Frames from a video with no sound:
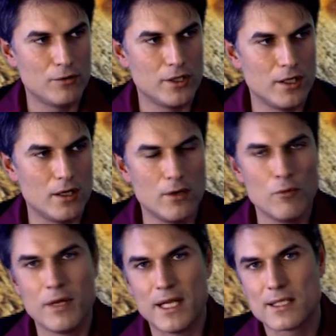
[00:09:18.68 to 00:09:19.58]
So,
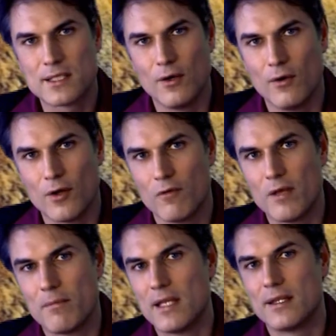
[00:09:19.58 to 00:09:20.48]
during these
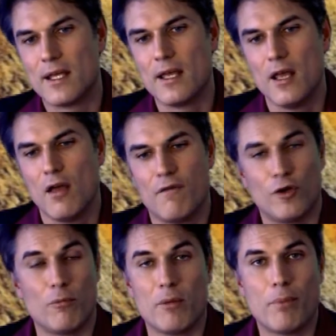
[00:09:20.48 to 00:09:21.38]
online courses,
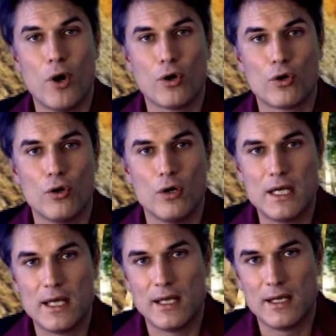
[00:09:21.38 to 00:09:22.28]
we will
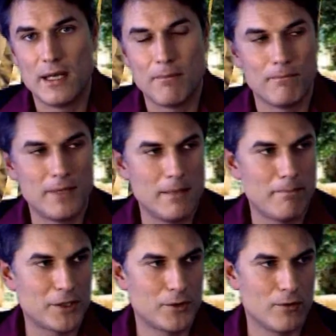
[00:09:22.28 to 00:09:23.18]
understand how,
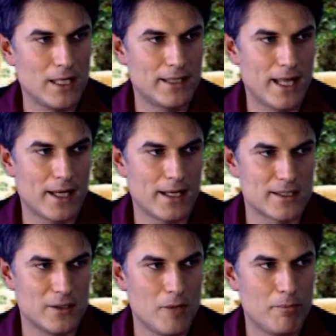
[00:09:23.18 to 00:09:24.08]
behind the
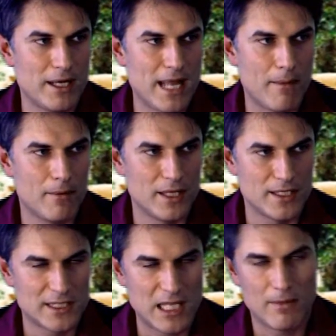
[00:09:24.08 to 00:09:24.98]
invisible, there is a
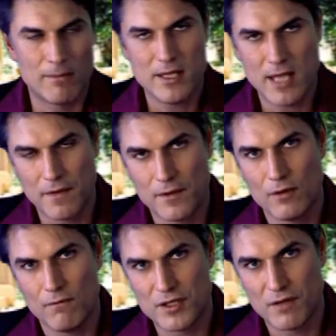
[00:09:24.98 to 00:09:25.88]
set of
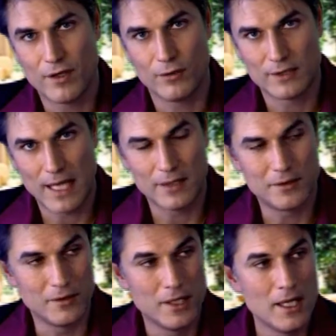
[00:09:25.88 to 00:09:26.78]
anecdotes and
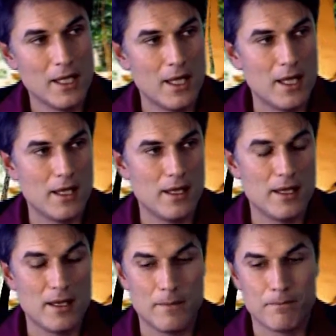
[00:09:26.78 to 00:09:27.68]
schemes well
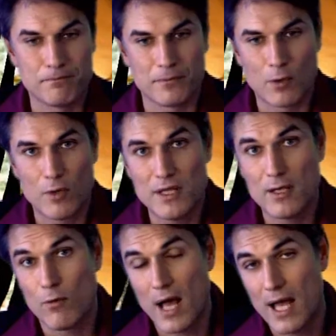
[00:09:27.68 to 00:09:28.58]
defined that
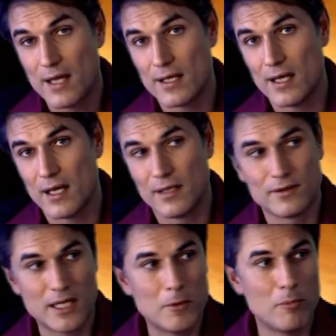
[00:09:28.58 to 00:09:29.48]
creates a
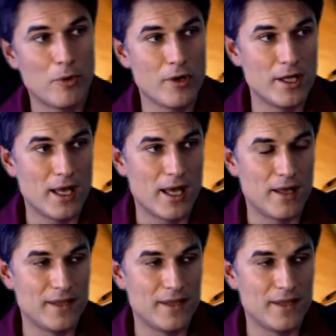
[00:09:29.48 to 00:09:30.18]
specific effect.